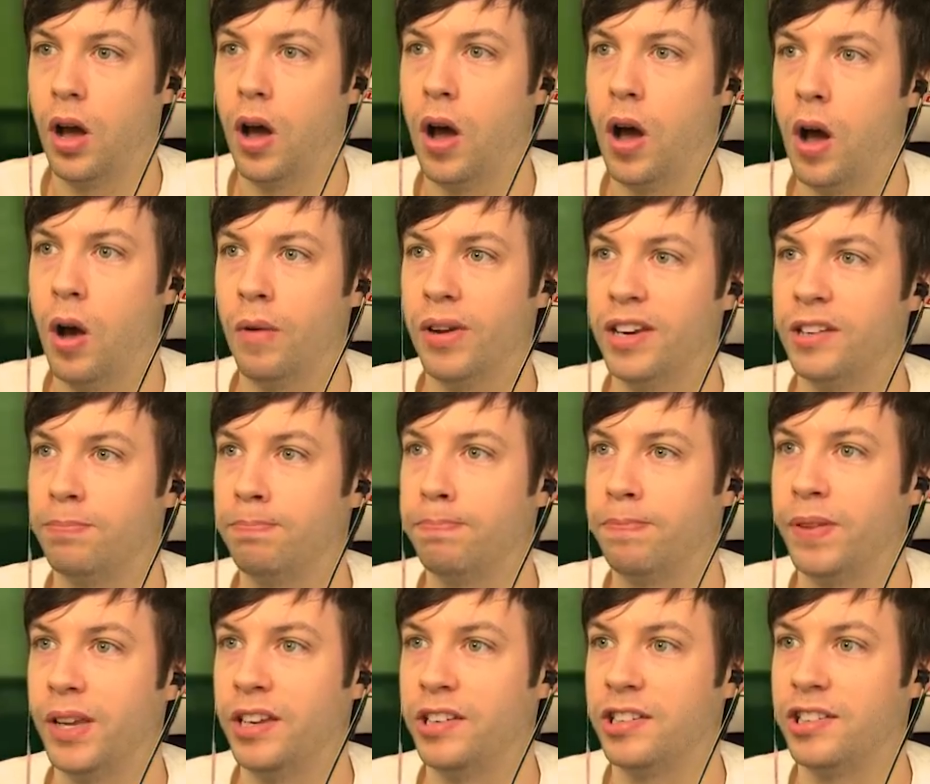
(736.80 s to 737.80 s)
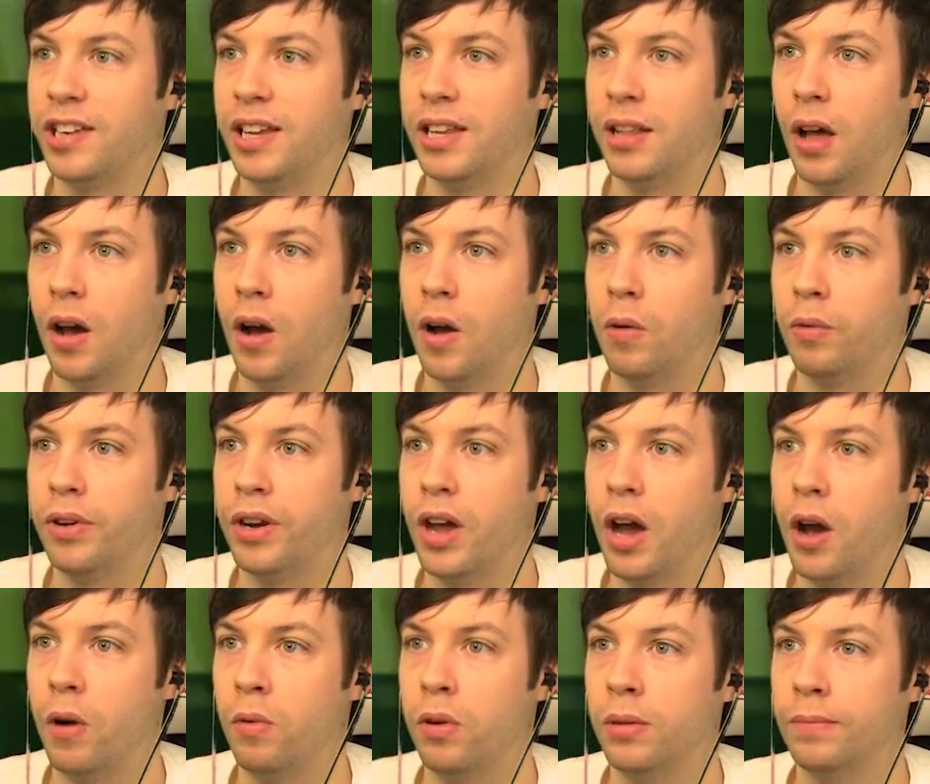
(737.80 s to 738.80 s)
Oh, he's seen... Oh,
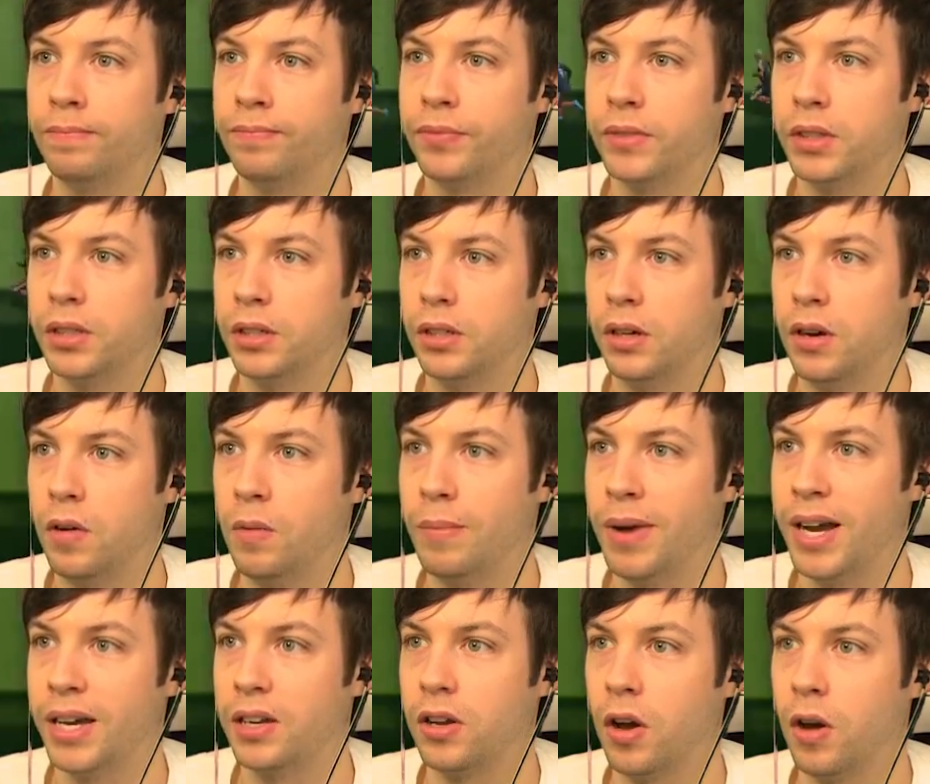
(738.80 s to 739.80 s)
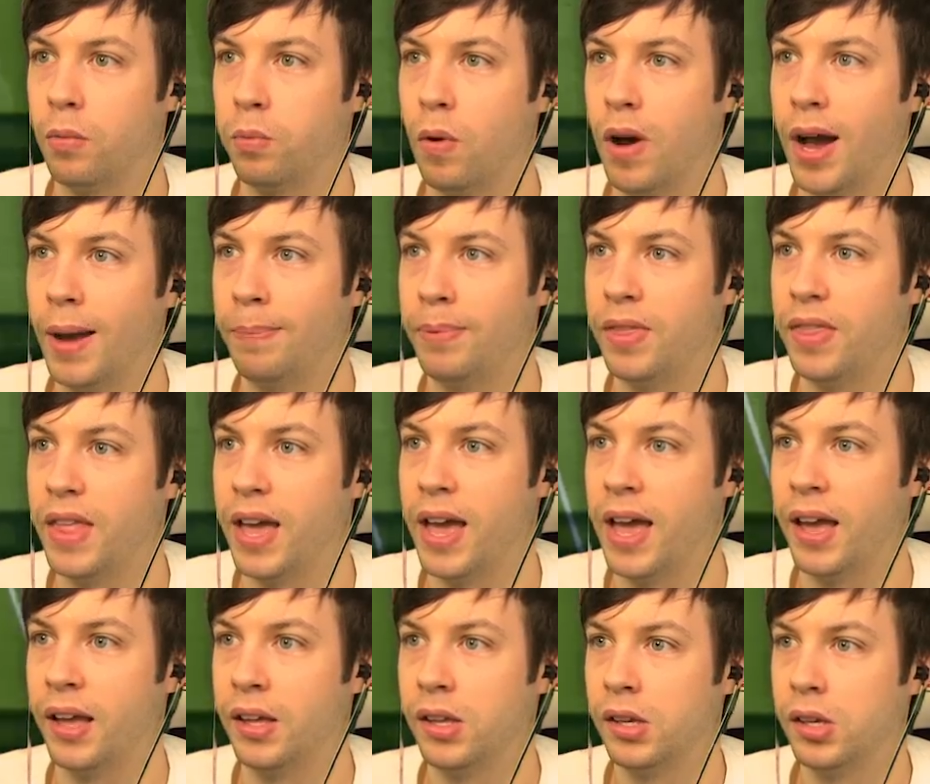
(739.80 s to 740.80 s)
no. Oh, my God. What happened
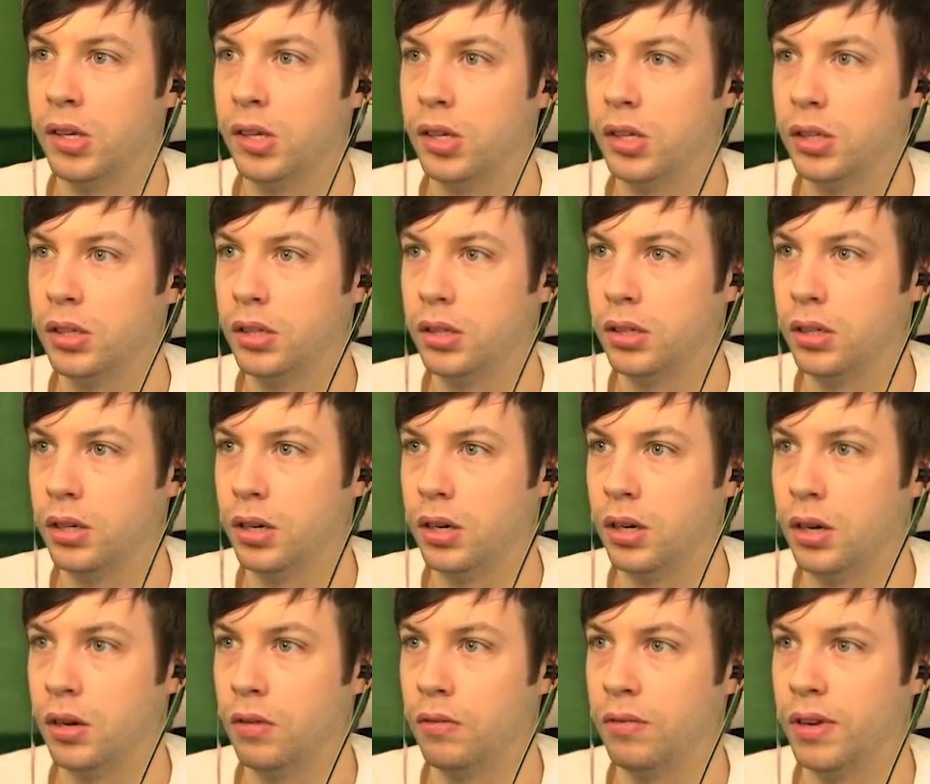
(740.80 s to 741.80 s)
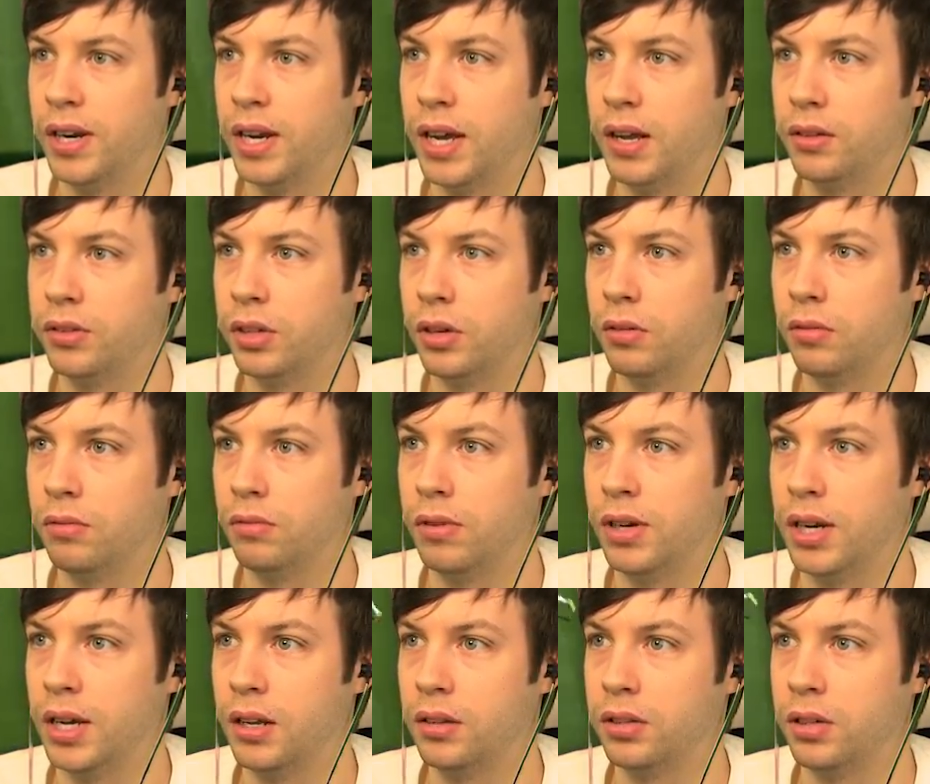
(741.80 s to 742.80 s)
there? Oh,
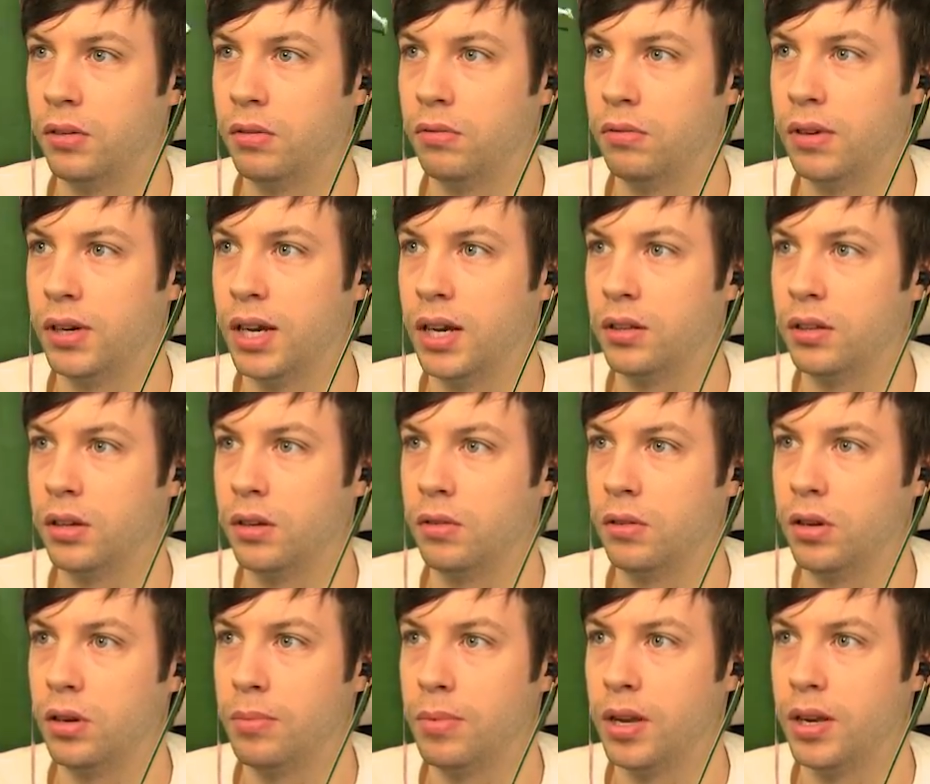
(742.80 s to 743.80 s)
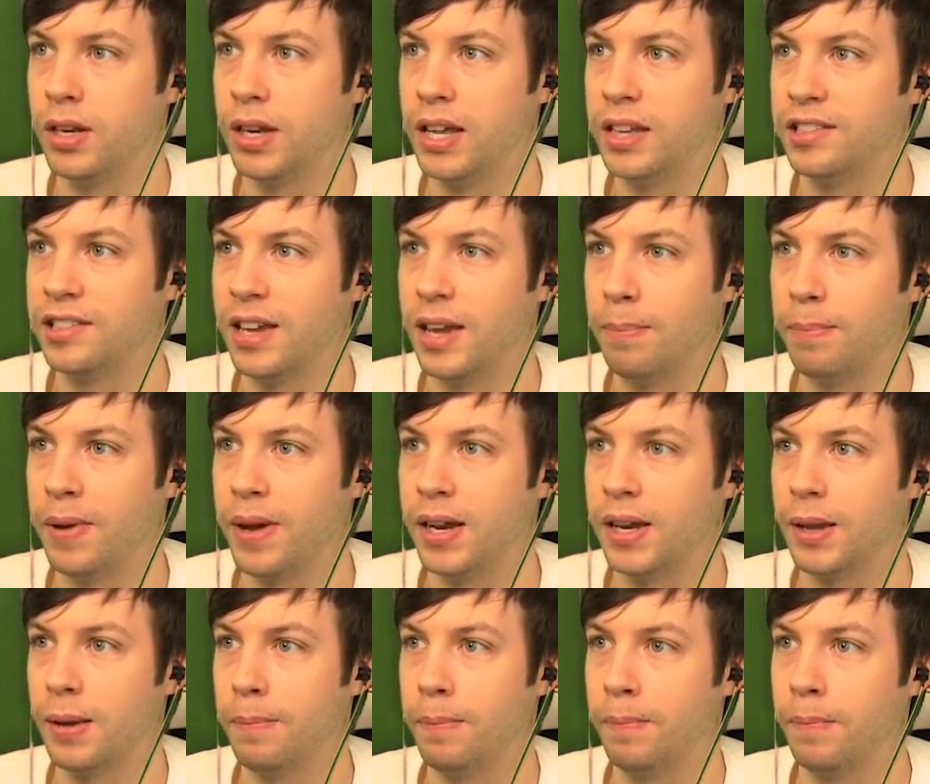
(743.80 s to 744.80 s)
Ronaldo. Come on, lads. Get
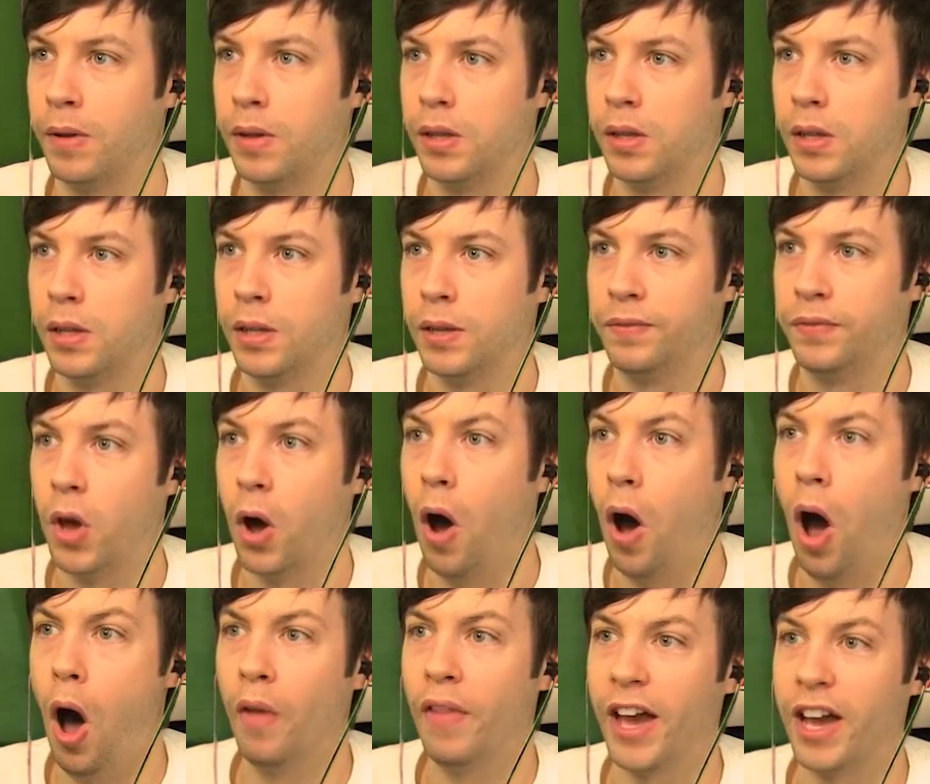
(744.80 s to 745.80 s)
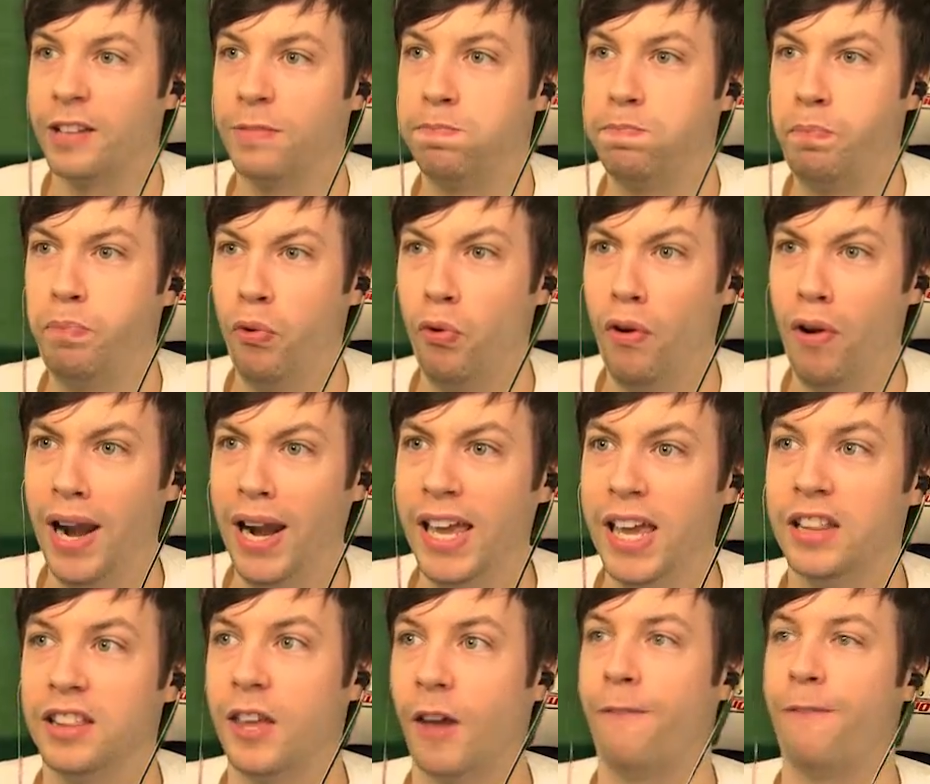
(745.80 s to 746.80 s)
back. Oh, that's brilliant